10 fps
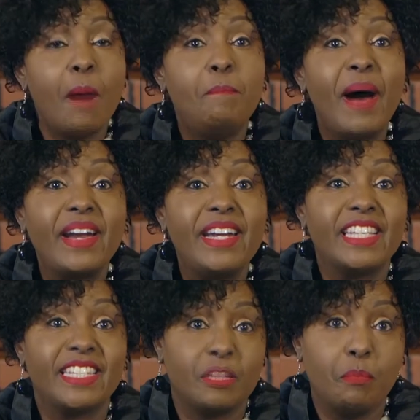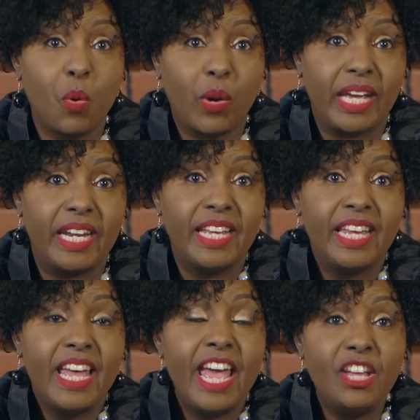barrenness is broken,
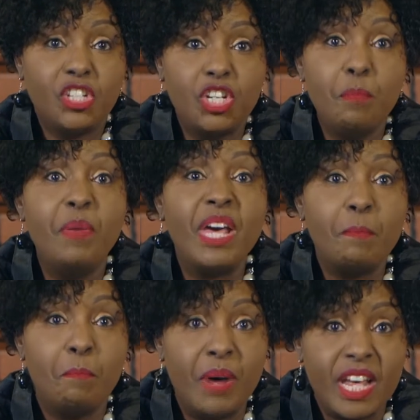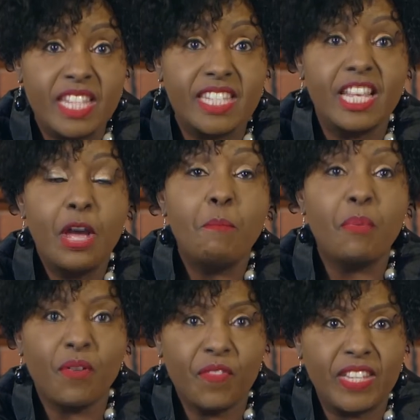and she births
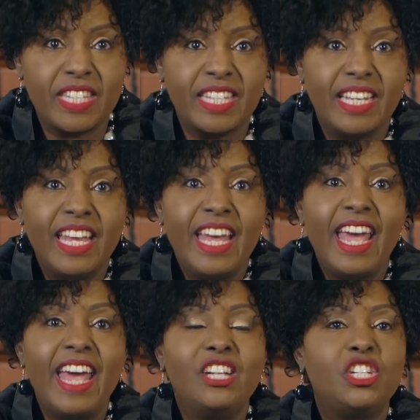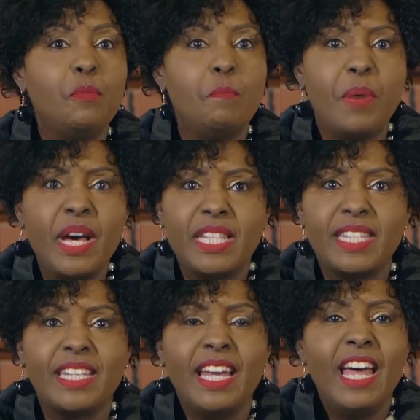prophets, and she
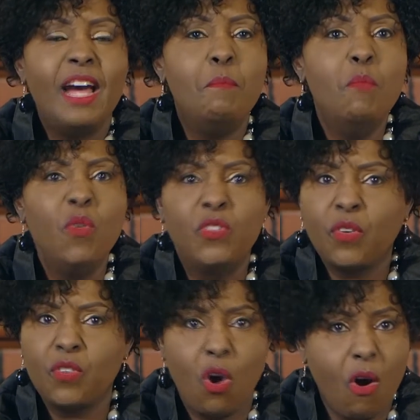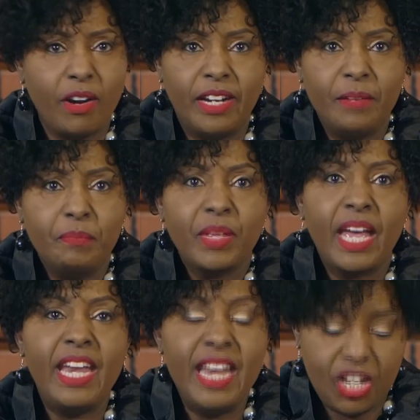births moves of God
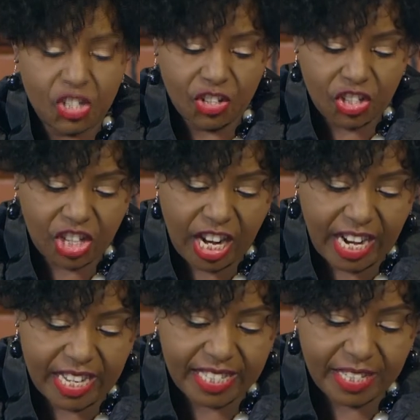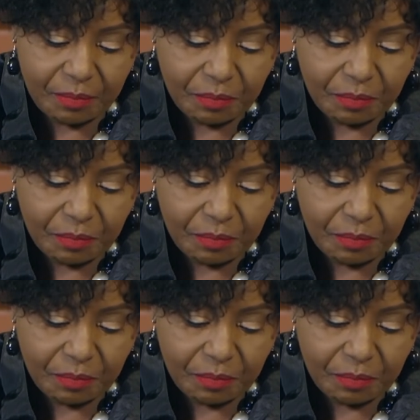and nation shakers.